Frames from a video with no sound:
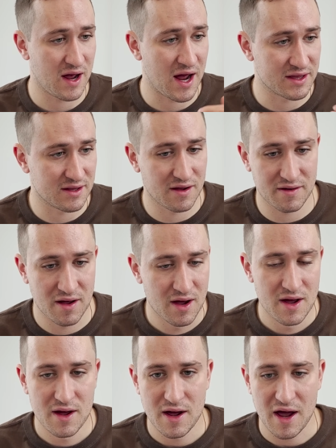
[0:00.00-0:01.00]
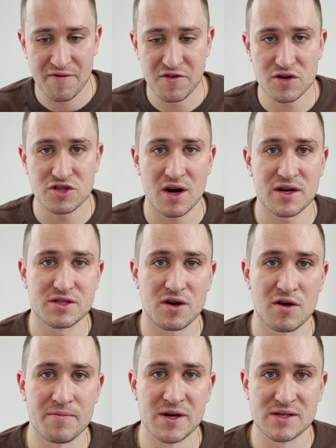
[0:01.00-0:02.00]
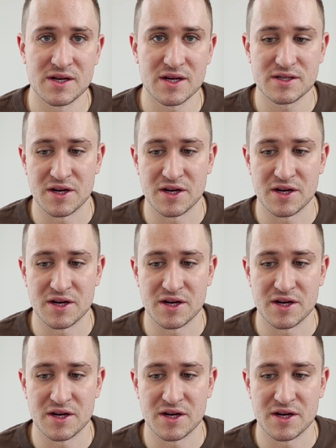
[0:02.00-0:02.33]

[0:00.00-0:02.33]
I, if you're trying to start a business